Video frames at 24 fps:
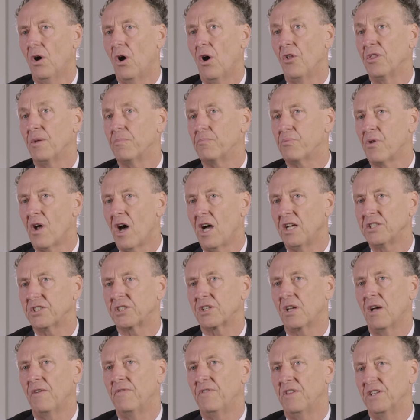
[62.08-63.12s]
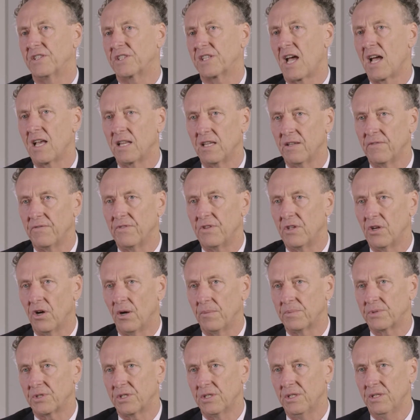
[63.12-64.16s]
on the price of the sale of the
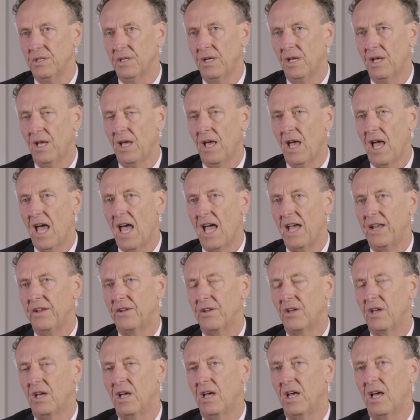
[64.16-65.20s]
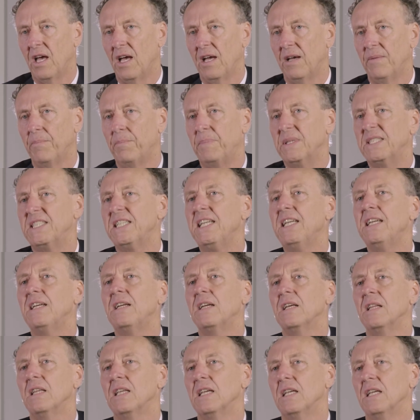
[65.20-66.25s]
option, and
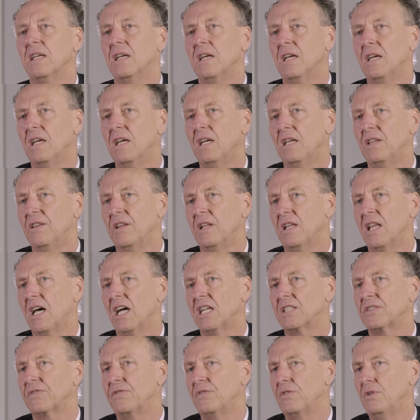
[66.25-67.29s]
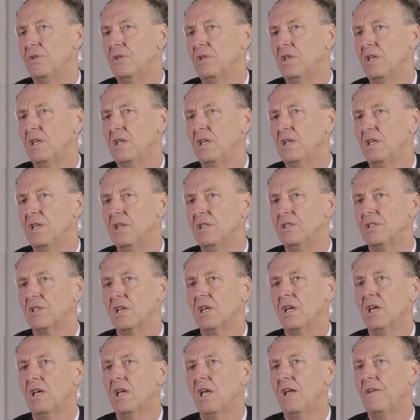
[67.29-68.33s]
particularly in the last few years,
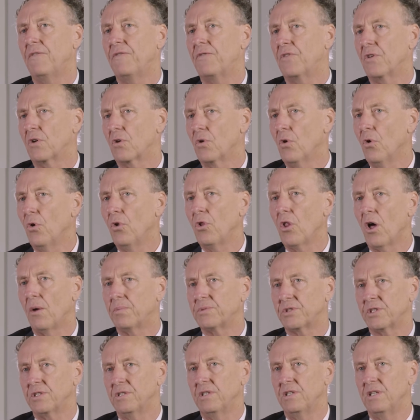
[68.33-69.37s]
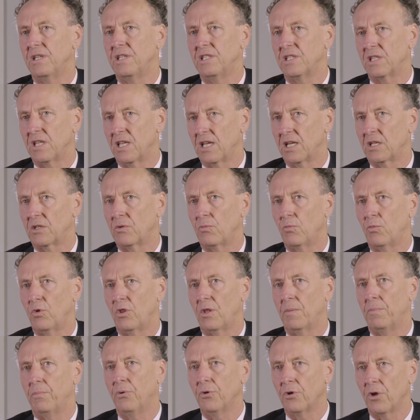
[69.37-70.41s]
if the call option is linked with
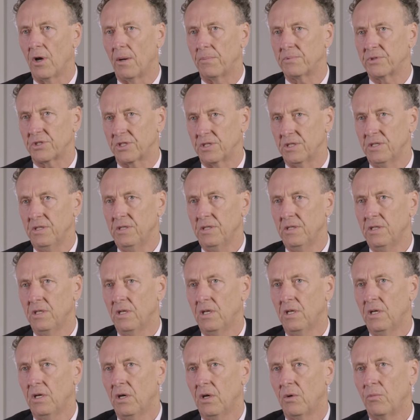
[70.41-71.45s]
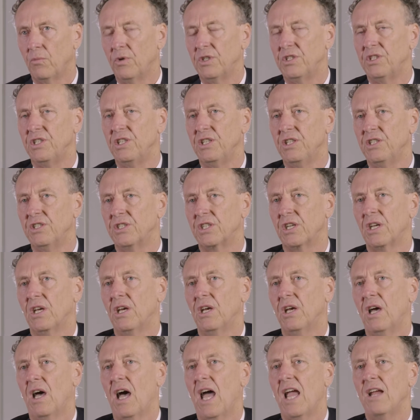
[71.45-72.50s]
a put option, which is
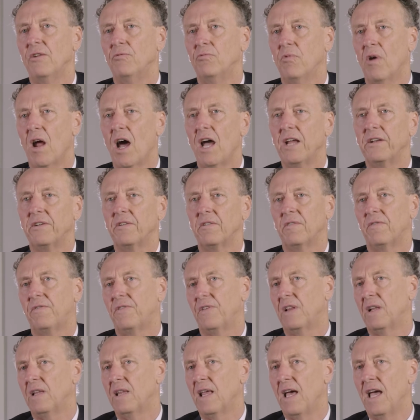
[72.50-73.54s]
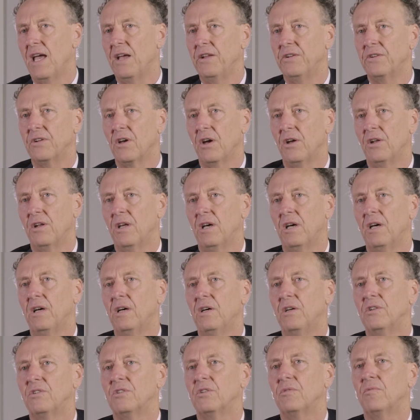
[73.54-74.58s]
a right for the landowner
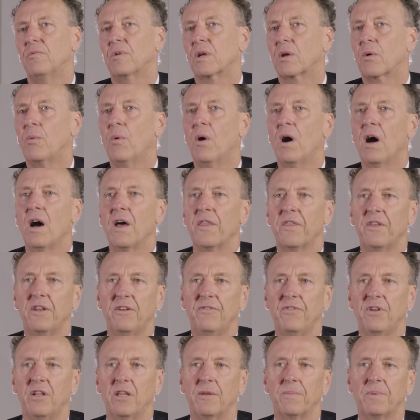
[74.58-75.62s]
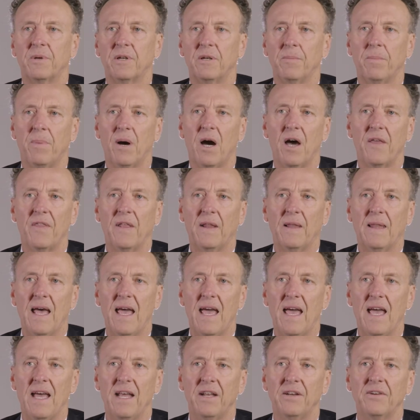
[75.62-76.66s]
to require the developer to buy the
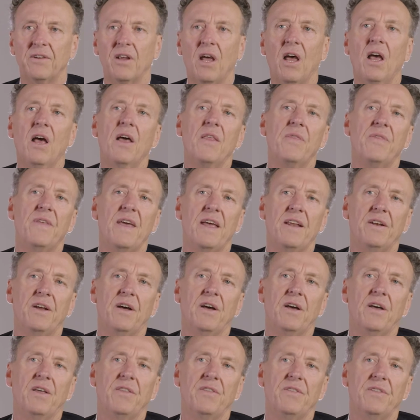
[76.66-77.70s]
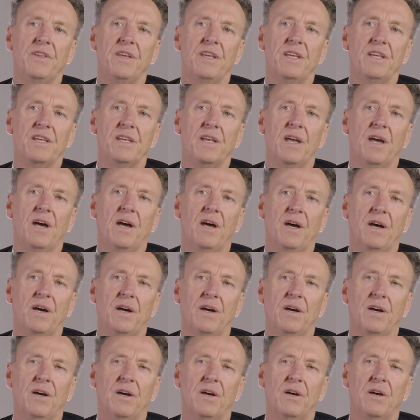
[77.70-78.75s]
land, then the
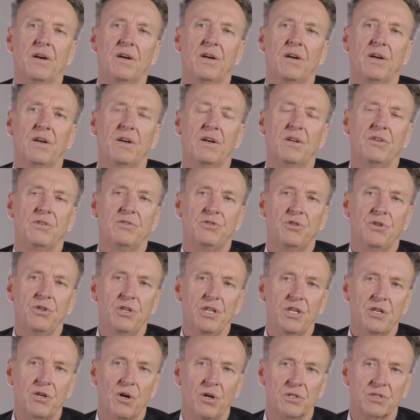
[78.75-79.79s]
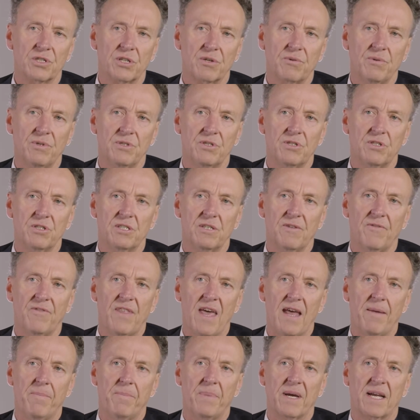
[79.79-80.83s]
duty consequences of
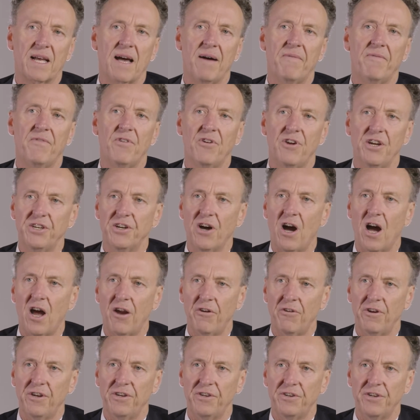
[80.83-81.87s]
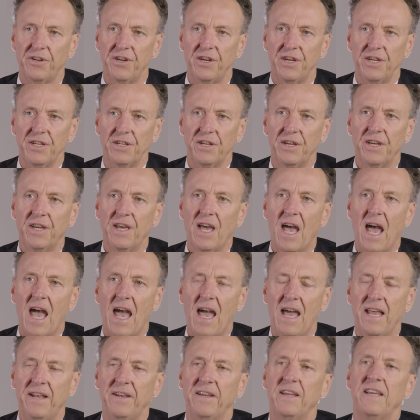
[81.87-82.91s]
that become very dire indeed.
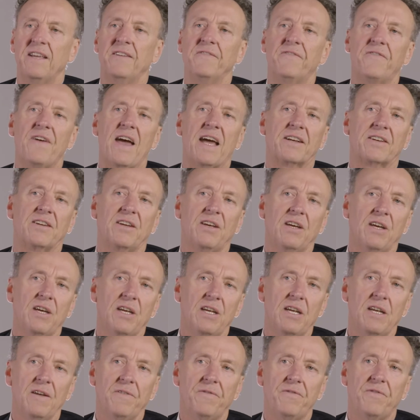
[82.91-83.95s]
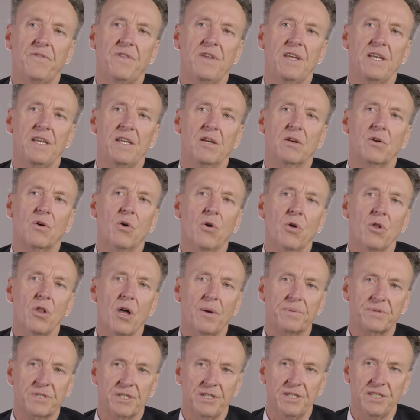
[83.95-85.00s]
And in fact, if the call
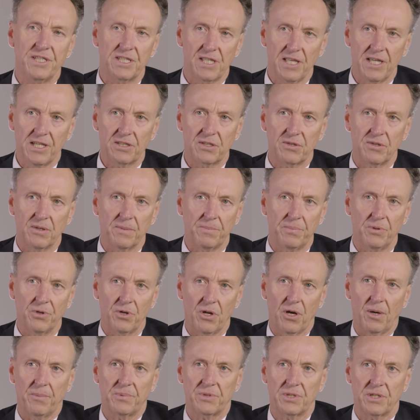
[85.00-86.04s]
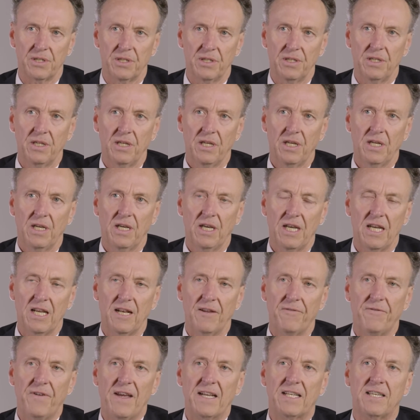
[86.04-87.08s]
option is linked to a put option, it
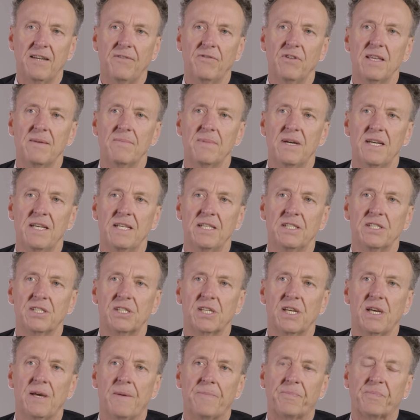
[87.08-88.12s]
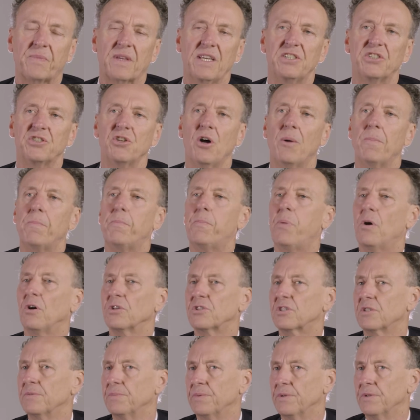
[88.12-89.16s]
effectively means it's not
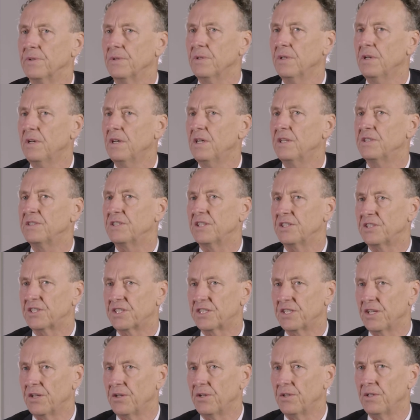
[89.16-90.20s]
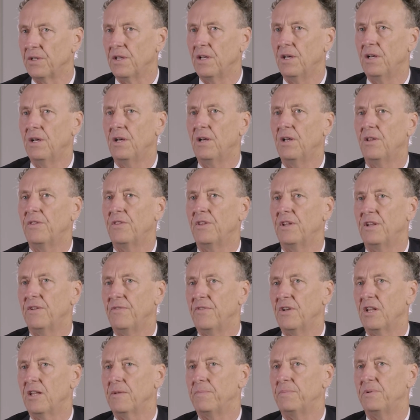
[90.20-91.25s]
possible to sell the
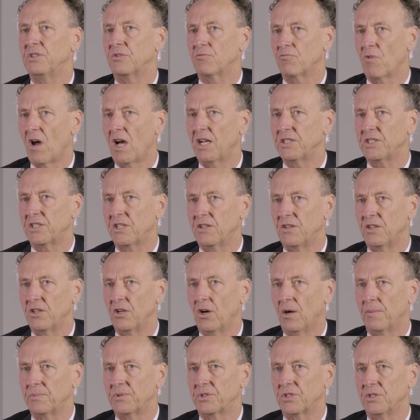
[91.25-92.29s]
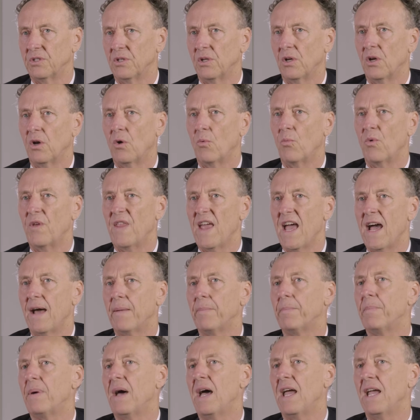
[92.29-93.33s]
developer's rights in the option
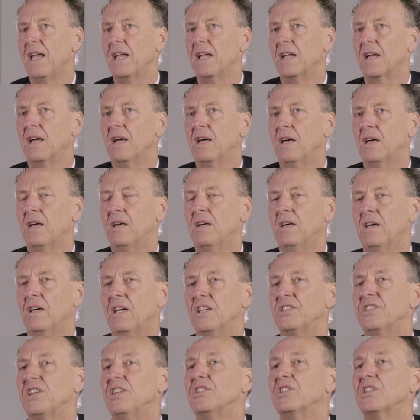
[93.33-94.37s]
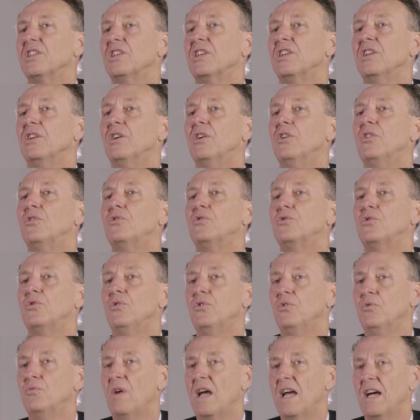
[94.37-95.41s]
without paying essentially
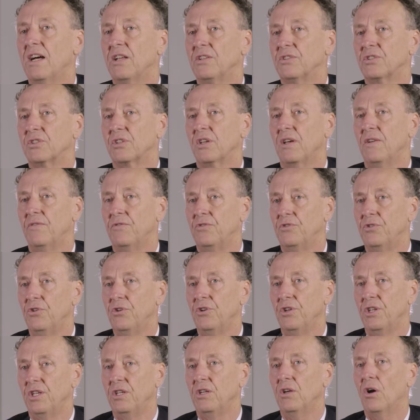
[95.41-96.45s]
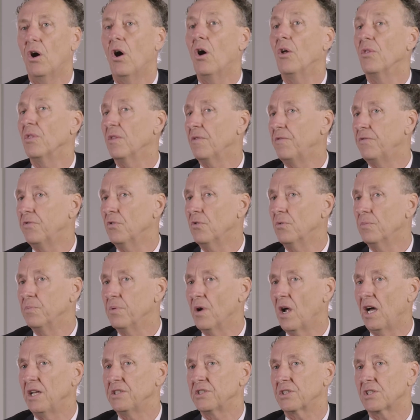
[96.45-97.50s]
2 rounds of duty on the full
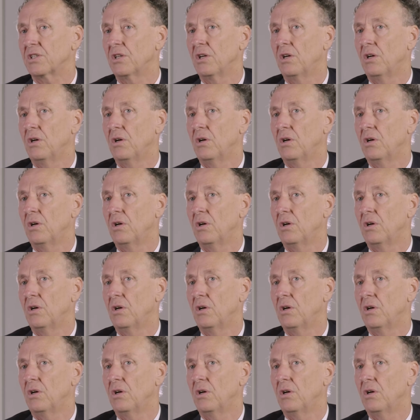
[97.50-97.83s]
price